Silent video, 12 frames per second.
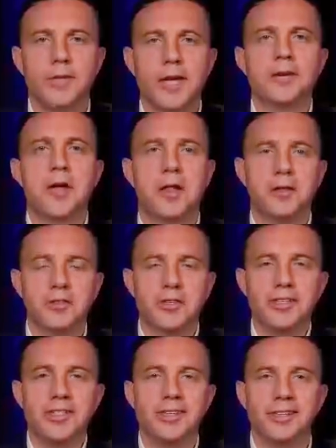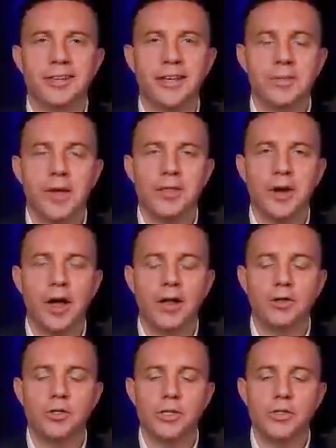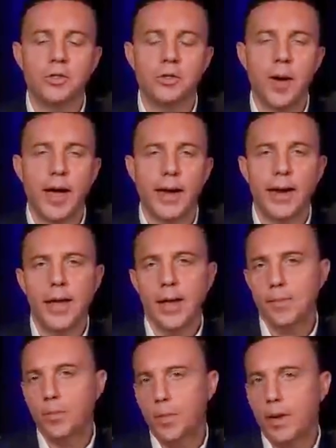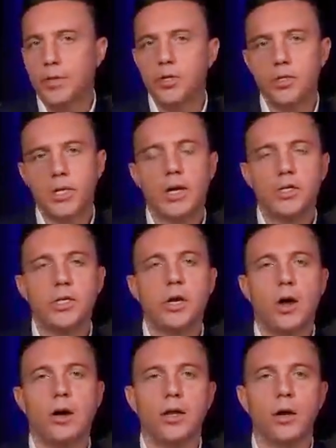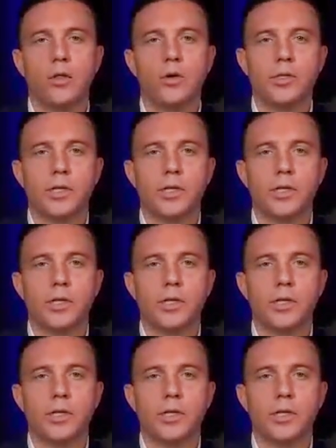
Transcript: technologies and, and methodologies. Do you mind maybe just touching on a little those